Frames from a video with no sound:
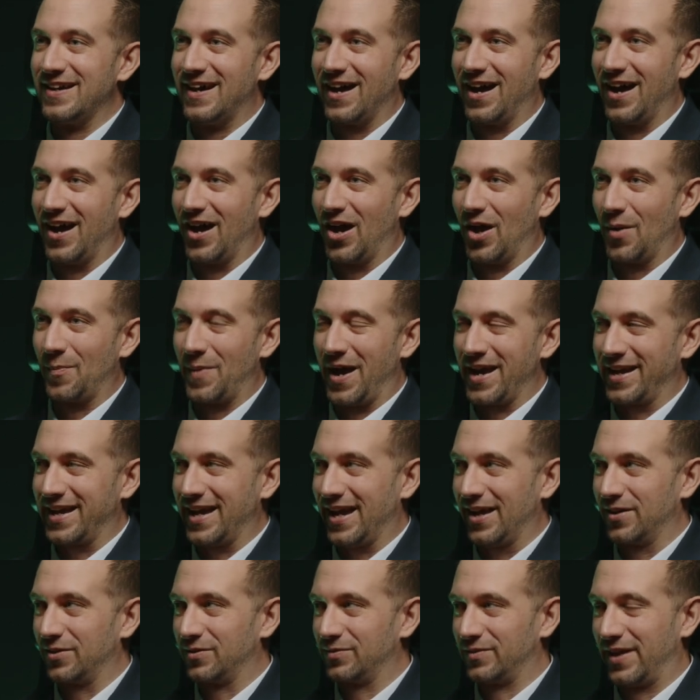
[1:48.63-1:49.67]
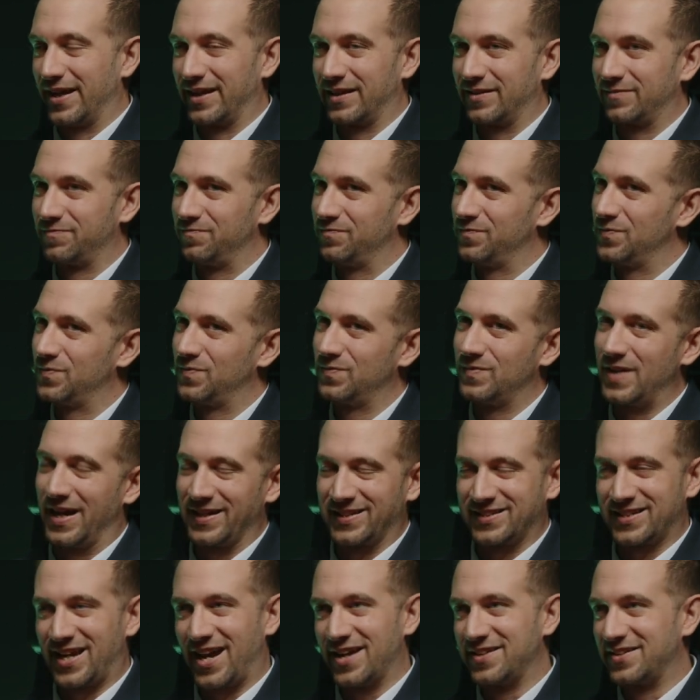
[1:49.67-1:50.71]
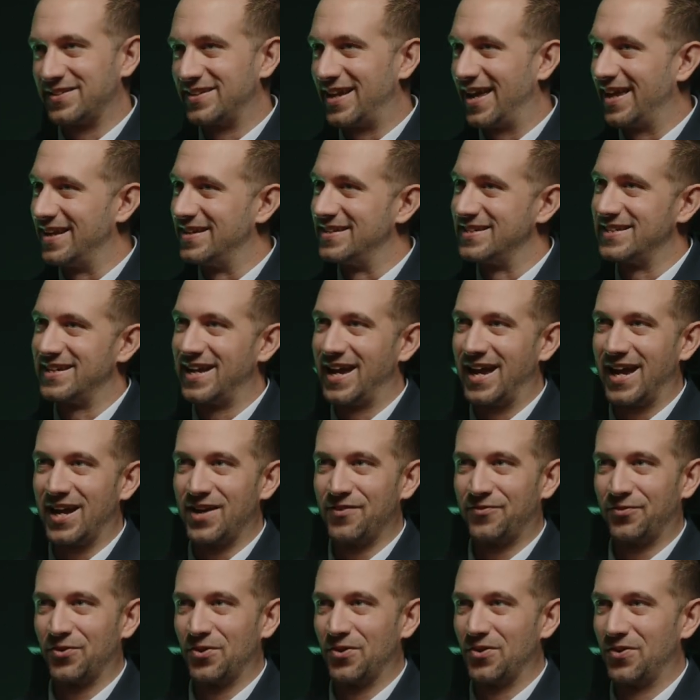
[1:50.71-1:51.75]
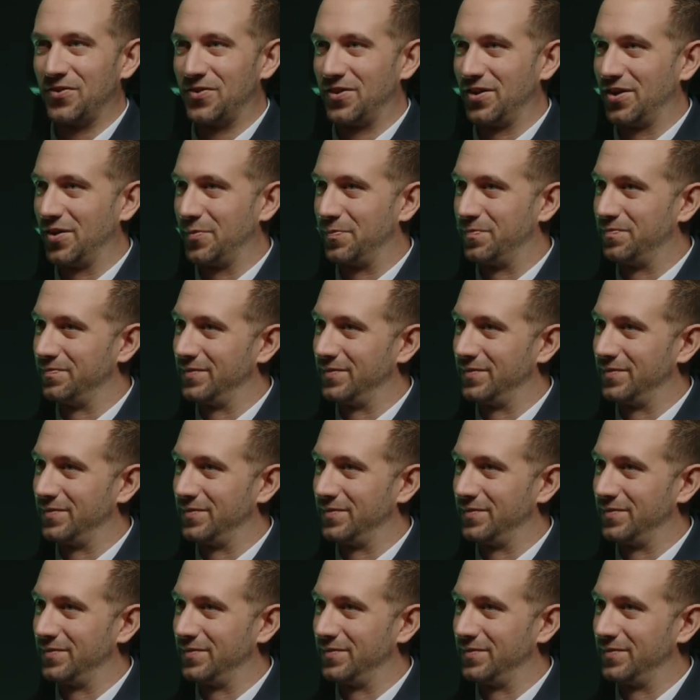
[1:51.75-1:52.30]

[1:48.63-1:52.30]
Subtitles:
I signed an NDA for the